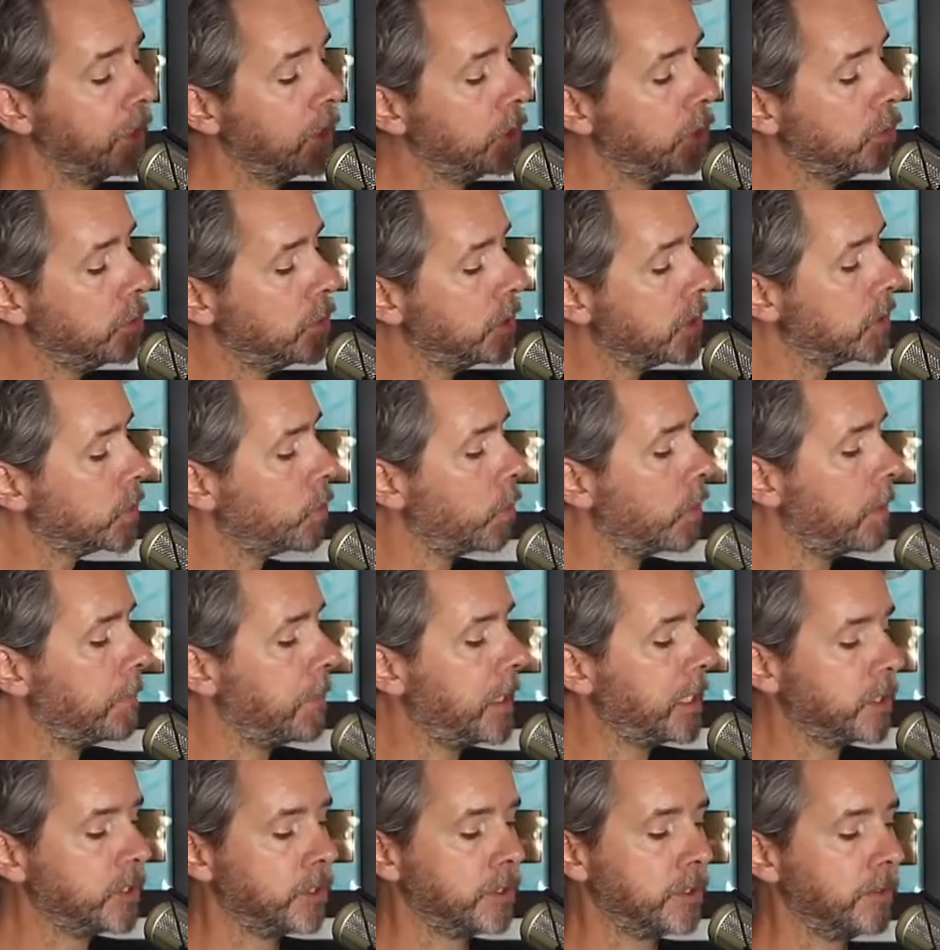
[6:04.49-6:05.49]
You just want to
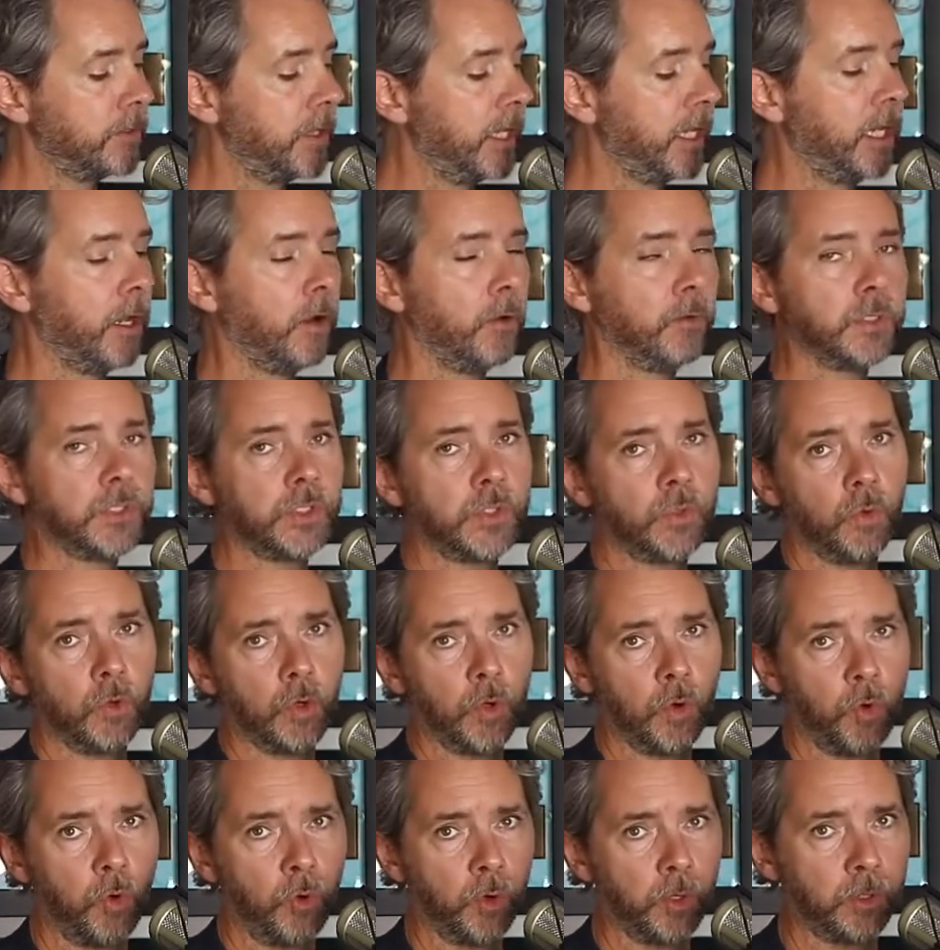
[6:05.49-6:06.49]
make sure they go into a
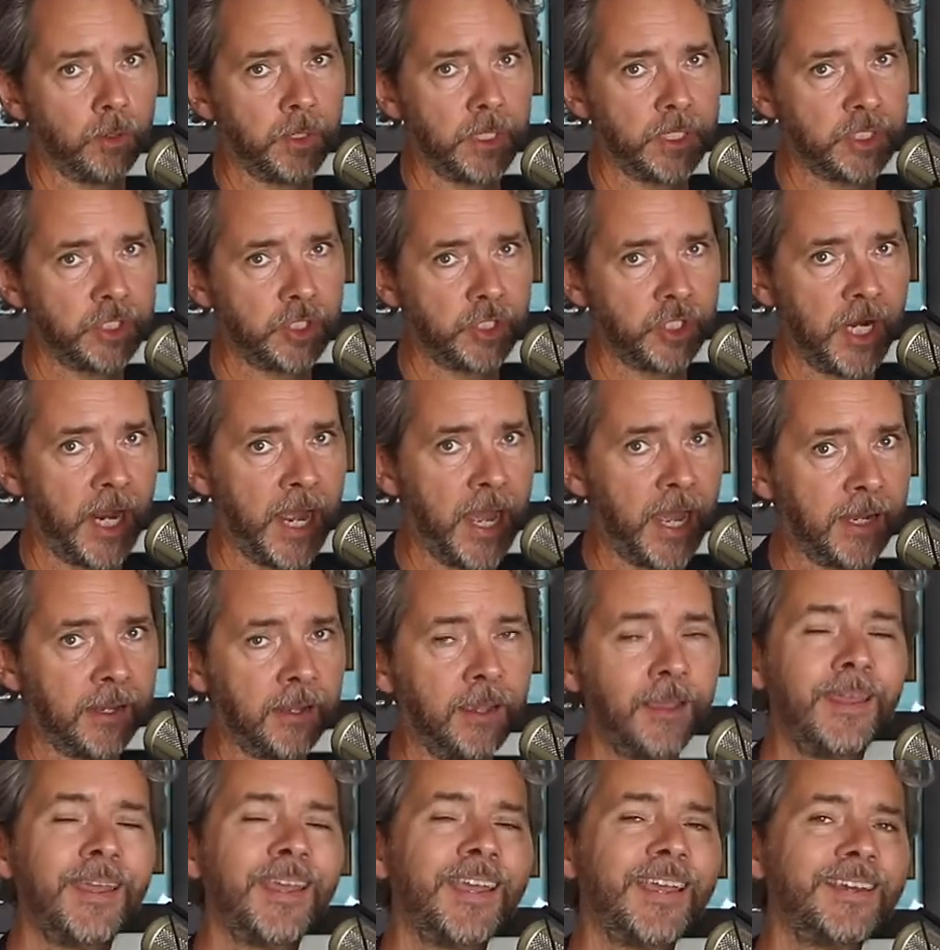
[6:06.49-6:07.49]
1/4-inch
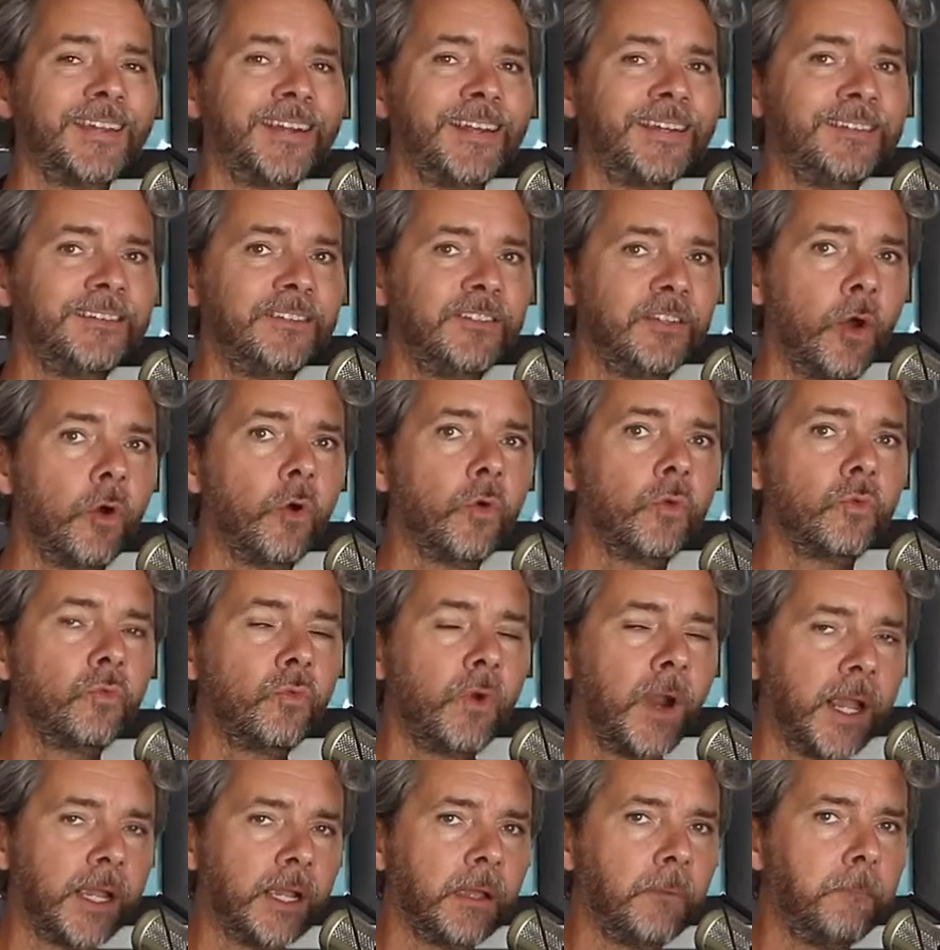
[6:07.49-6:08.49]
jack, and I don't
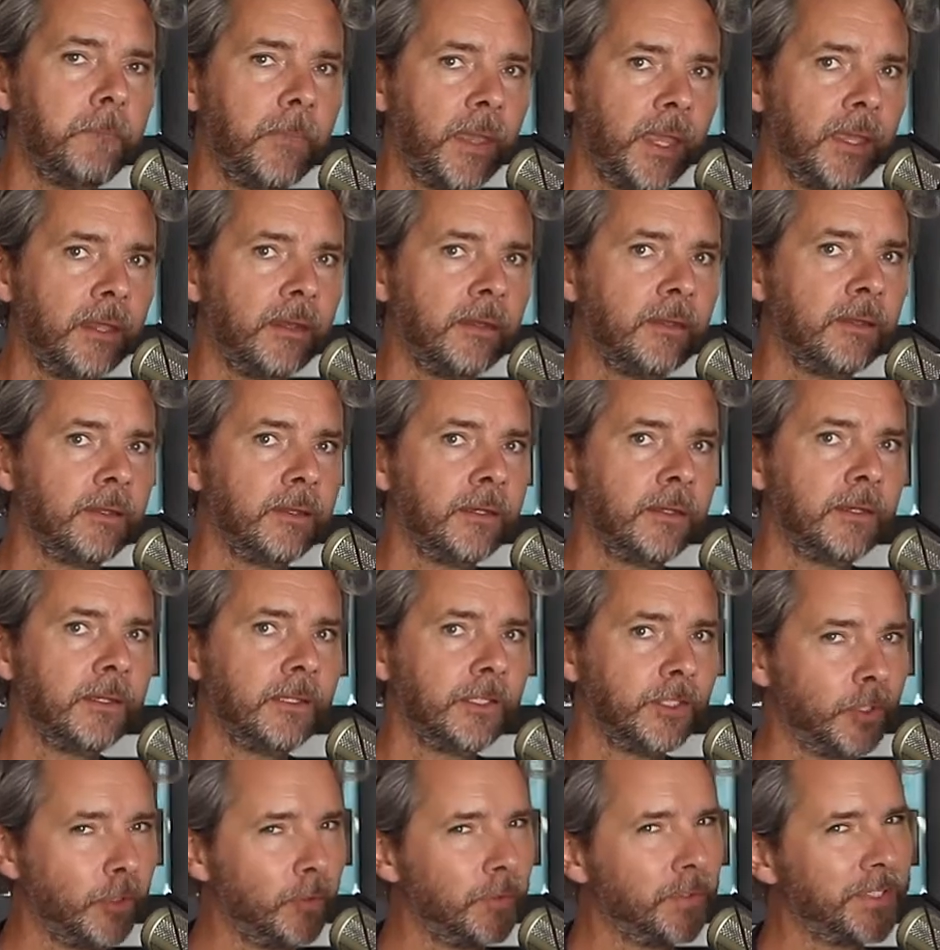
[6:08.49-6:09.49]
recommend
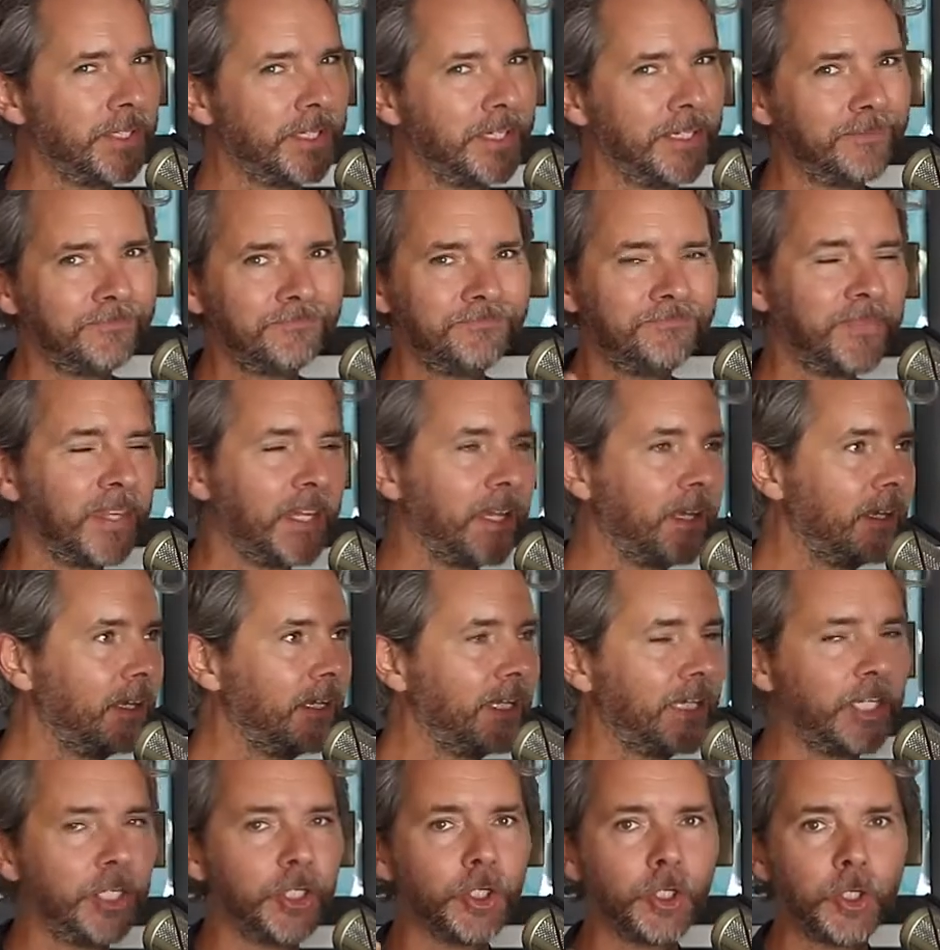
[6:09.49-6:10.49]
using
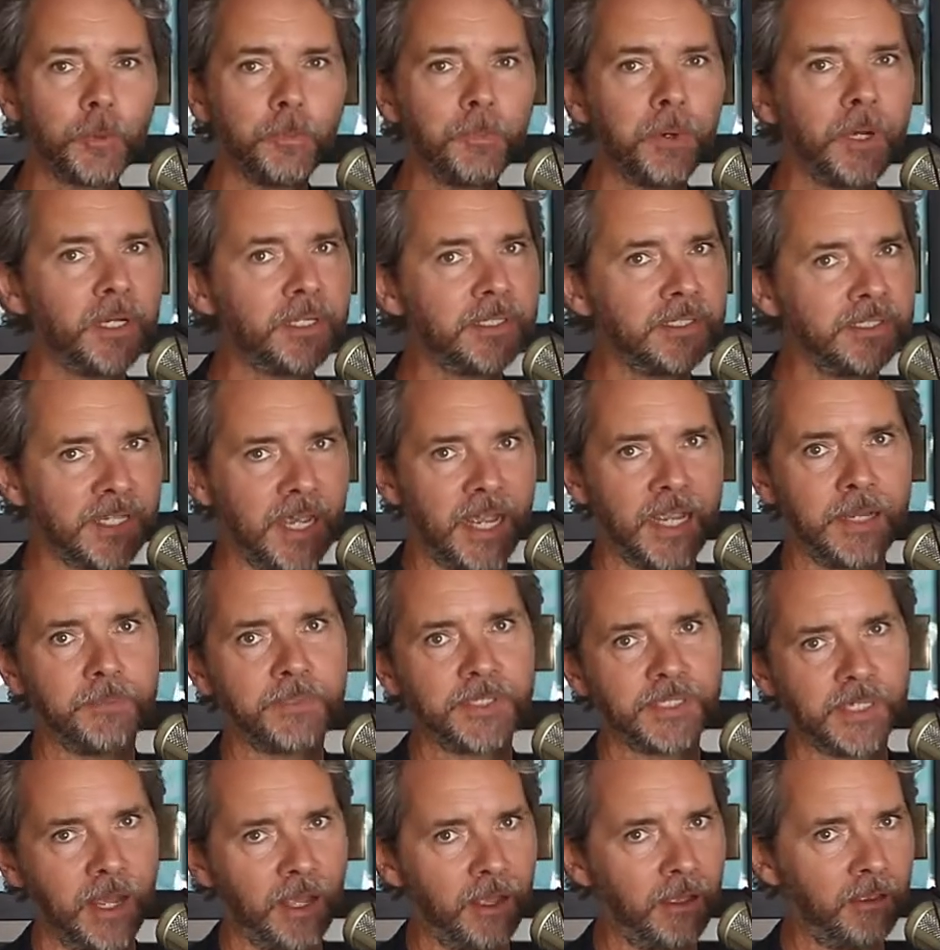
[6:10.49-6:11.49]
earbud
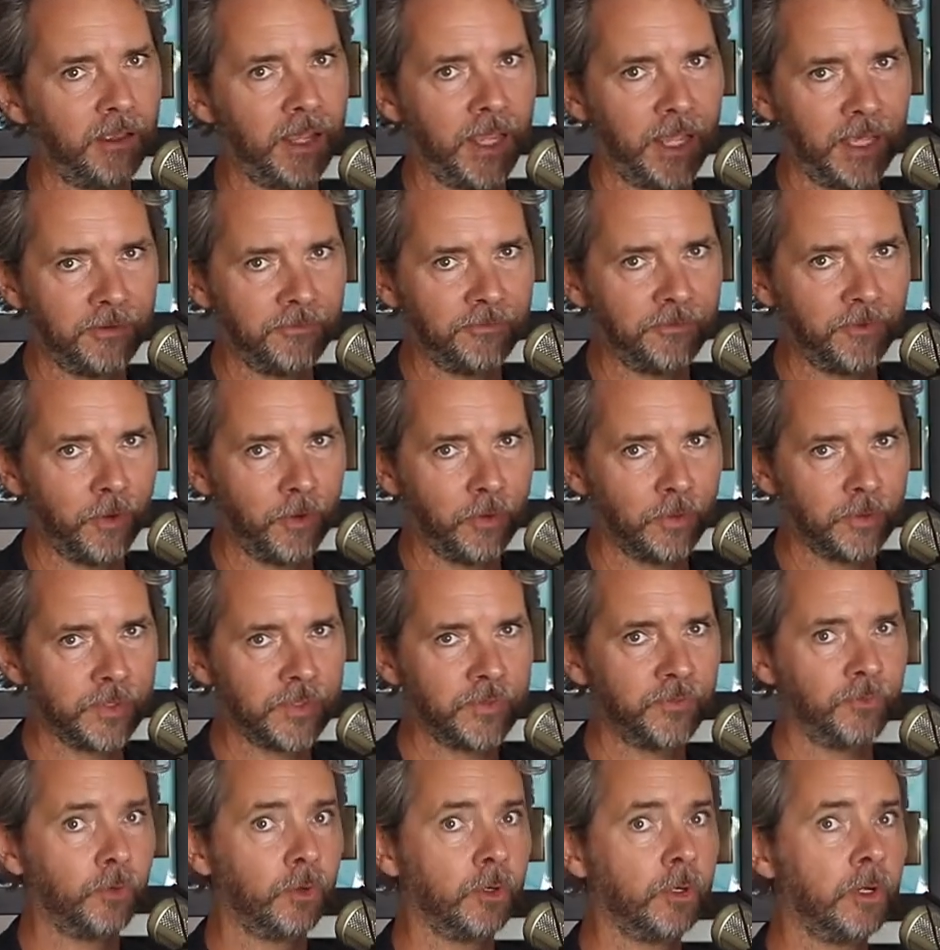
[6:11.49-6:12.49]
type style
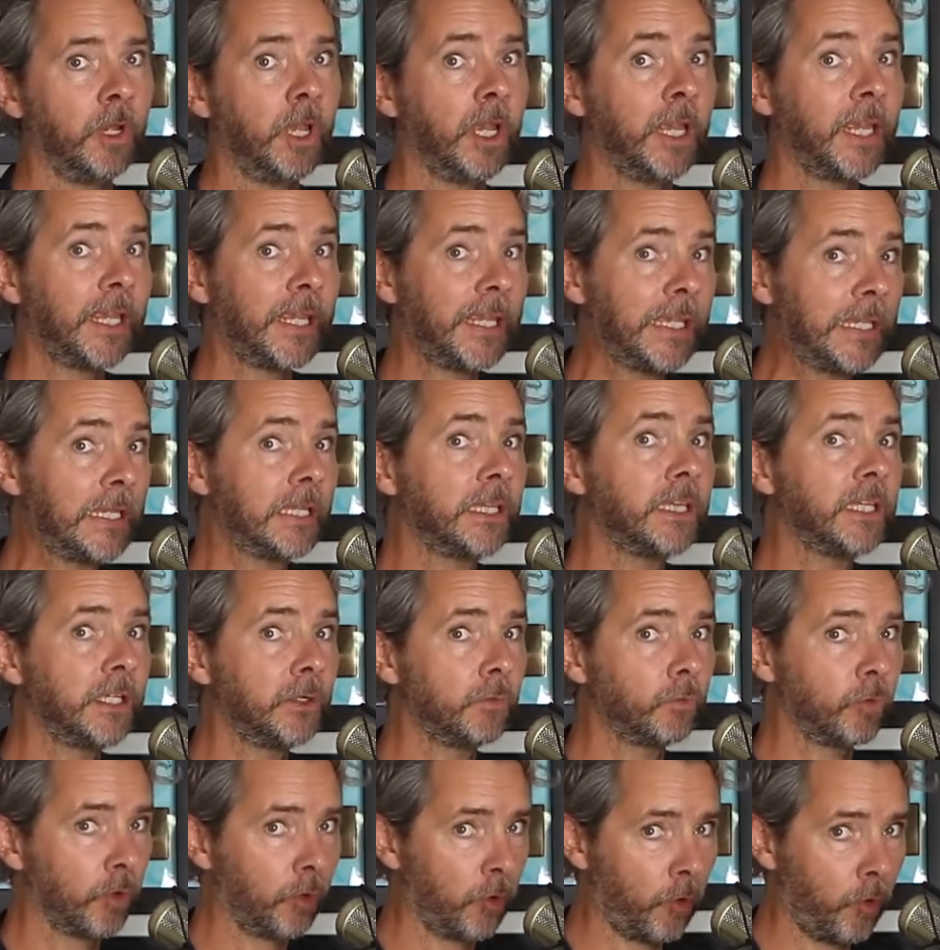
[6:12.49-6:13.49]
headphones for in
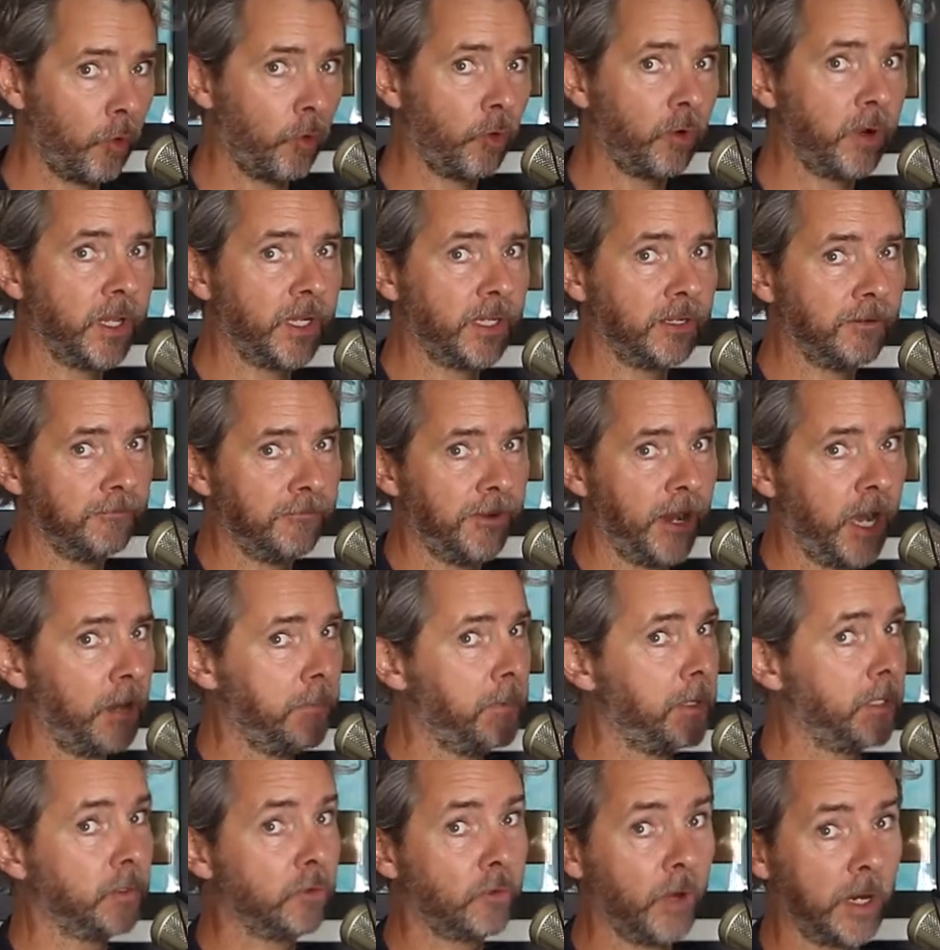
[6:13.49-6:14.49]
the recording environment.